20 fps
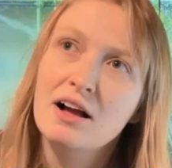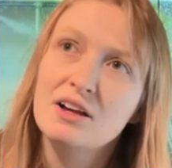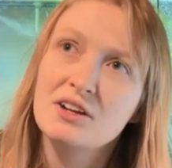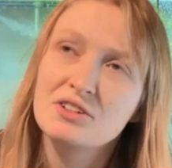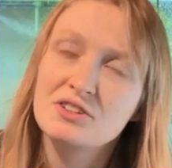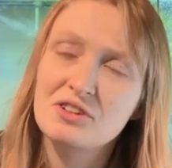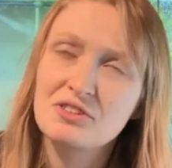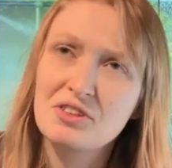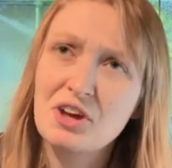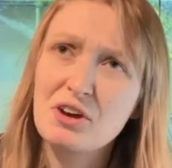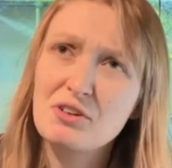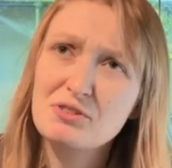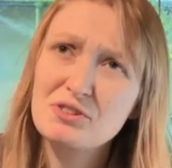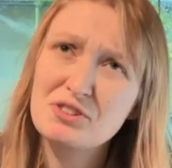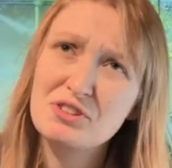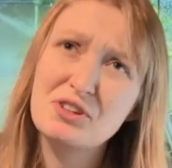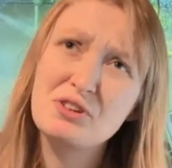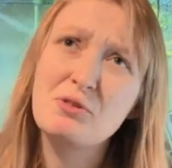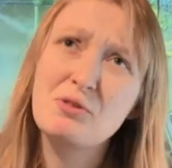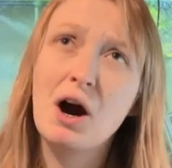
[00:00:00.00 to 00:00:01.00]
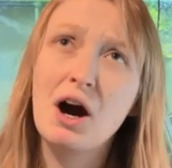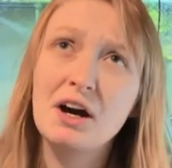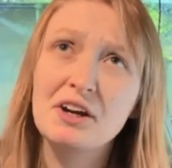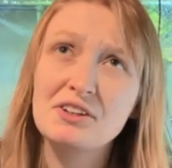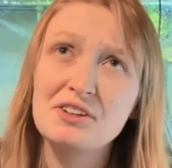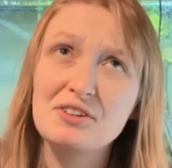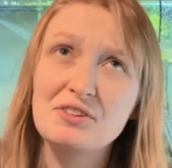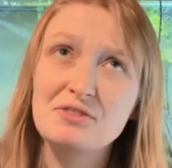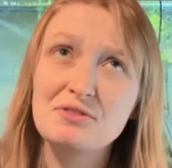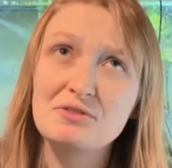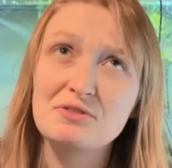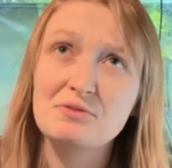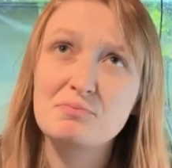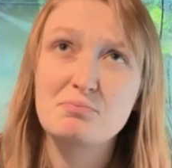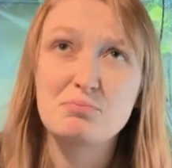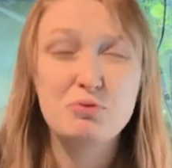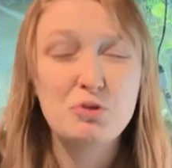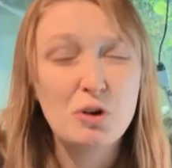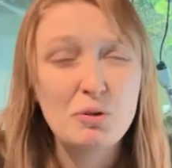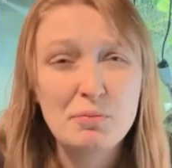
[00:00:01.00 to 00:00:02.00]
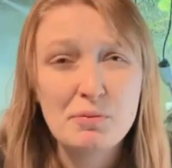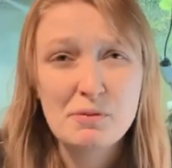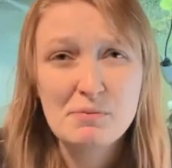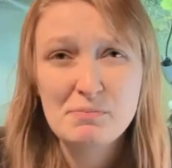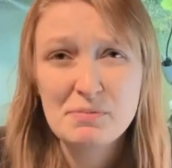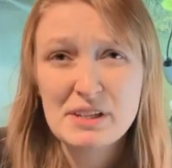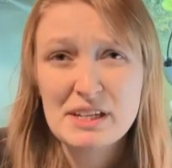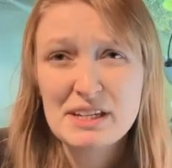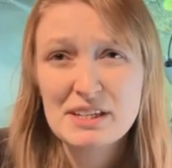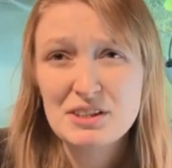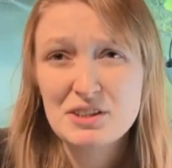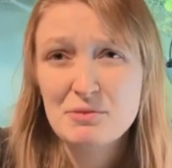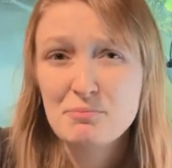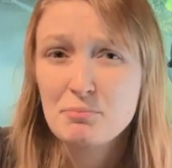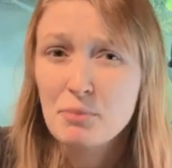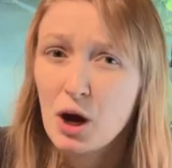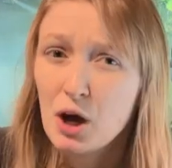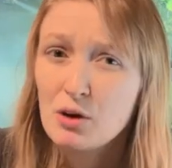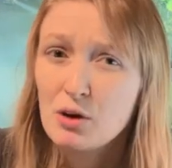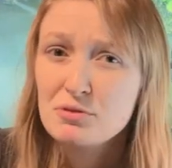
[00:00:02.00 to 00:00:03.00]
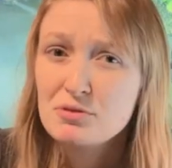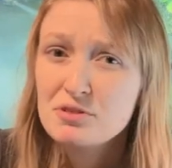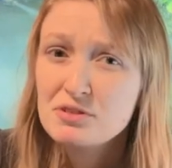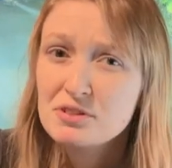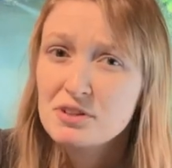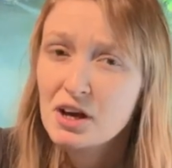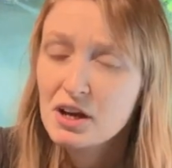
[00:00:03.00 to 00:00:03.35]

So those two I use probably the most.